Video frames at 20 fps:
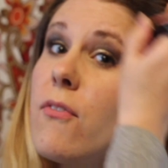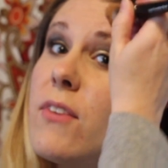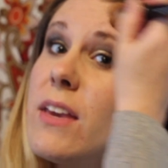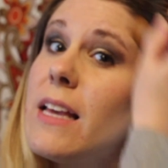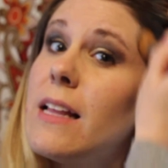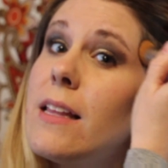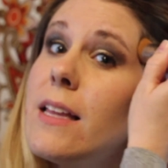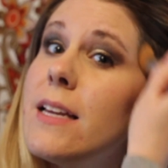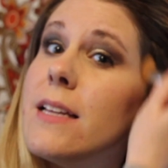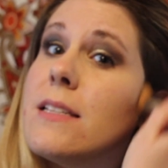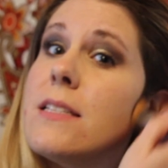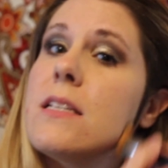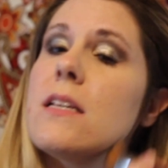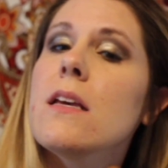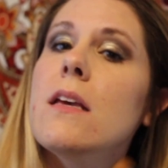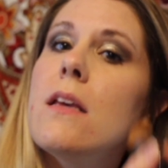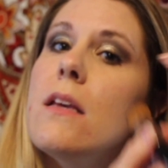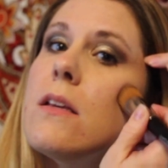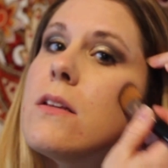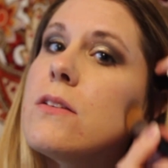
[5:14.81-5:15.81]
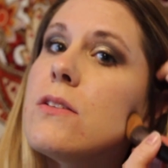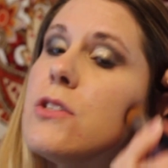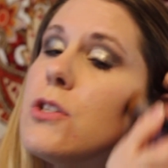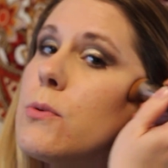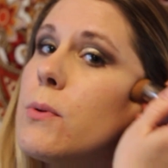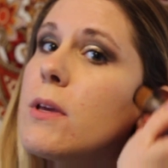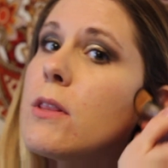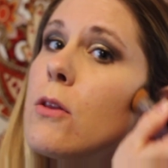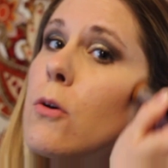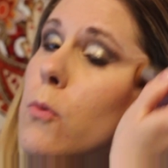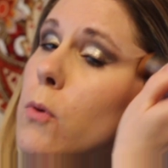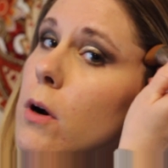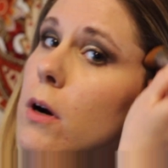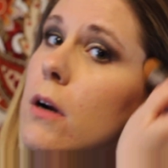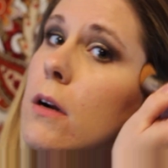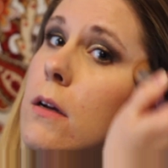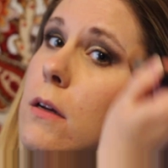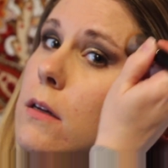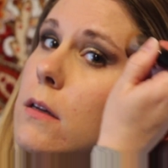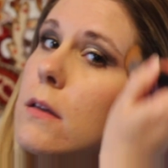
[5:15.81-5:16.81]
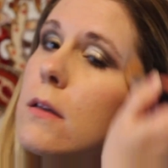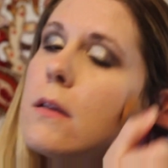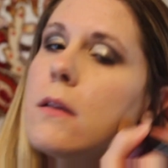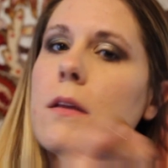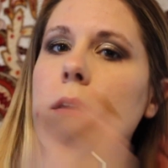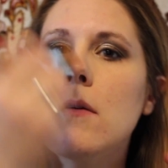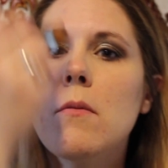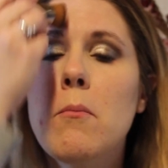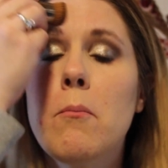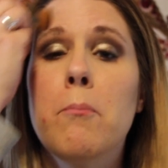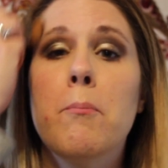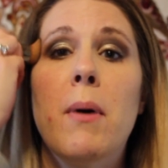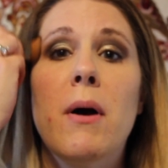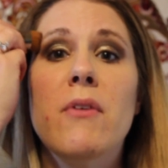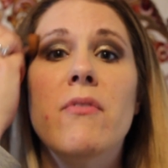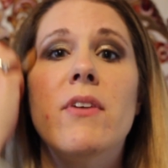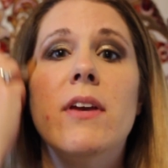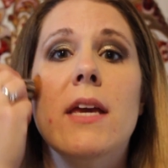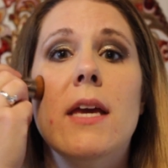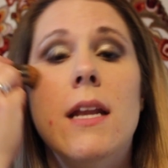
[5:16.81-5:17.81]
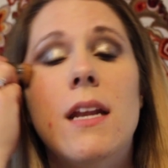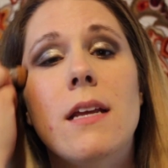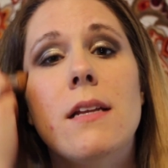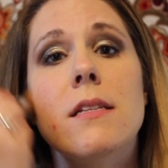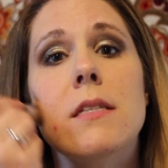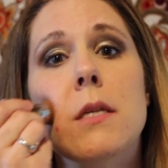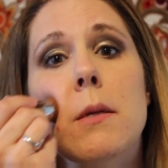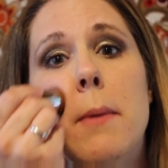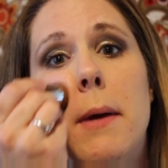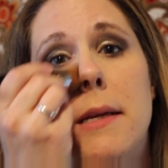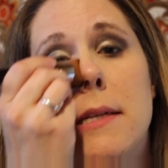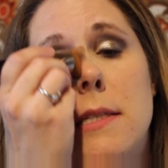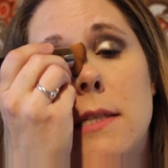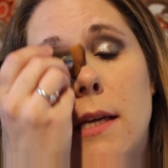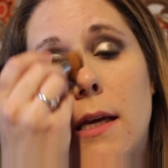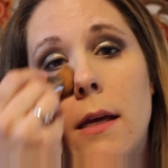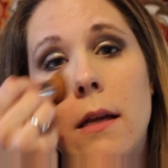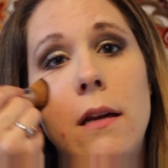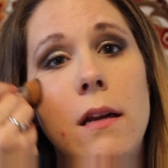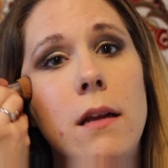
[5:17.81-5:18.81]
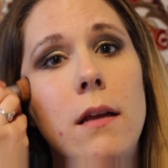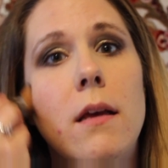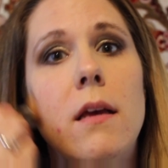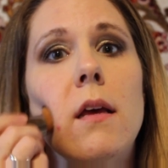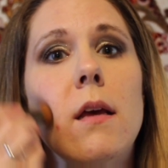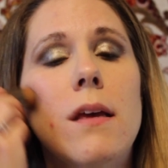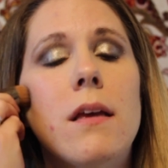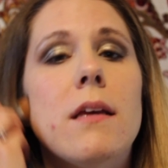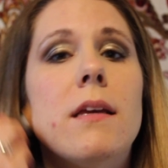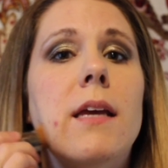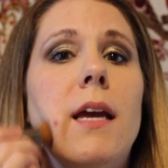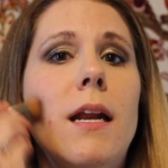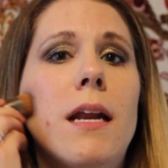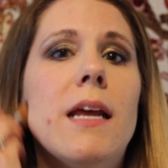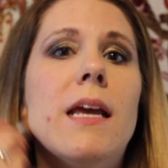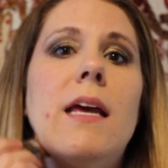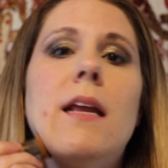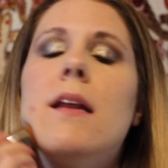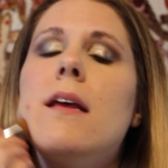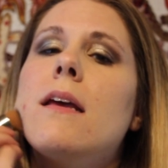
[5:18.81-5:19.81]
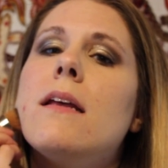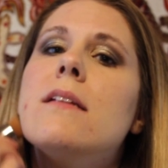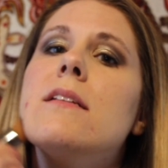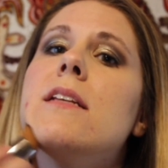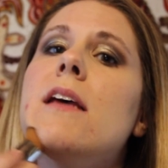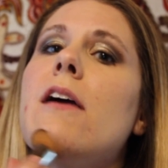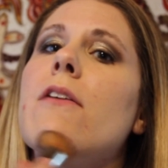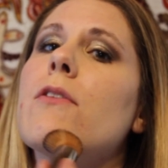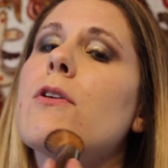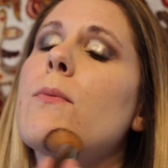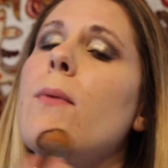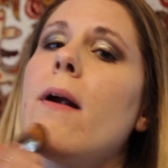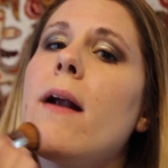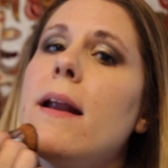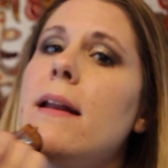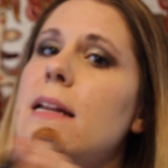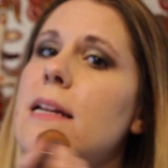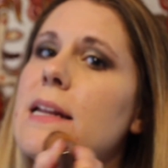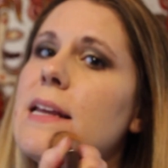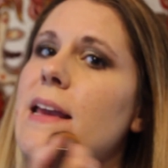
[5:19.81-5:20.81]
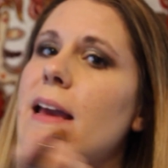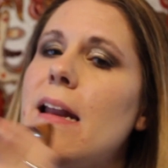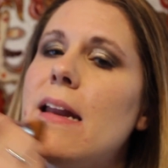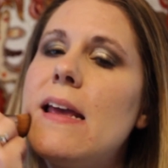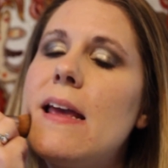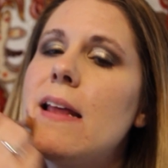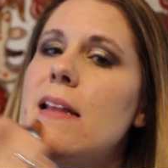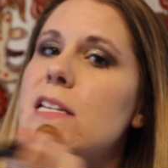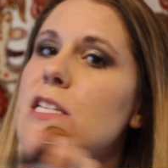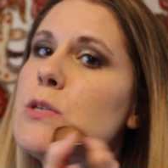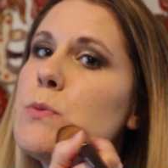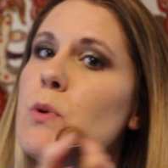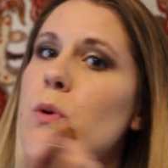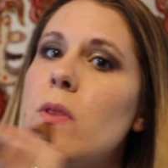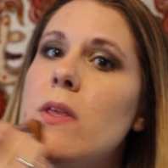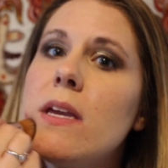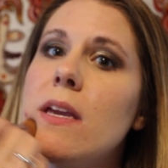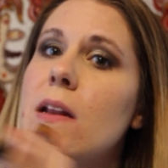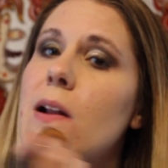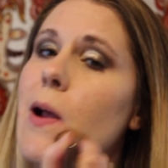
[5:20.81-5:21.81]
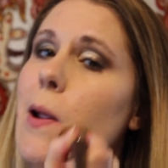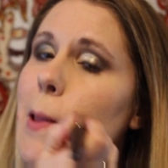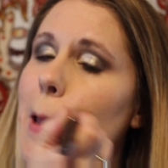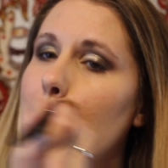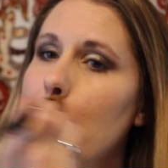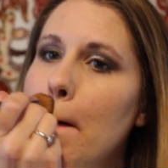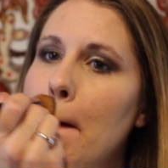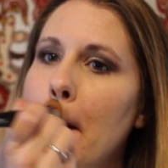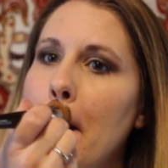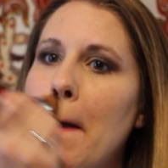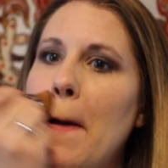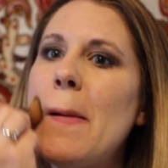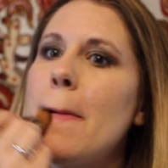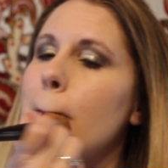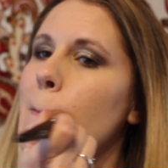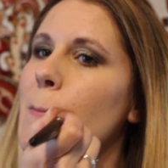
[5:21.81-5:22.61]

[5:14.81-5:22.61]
feel it doing the work, buffing it into my skin, getting it into everywhere I need to get it, smoothing it all out.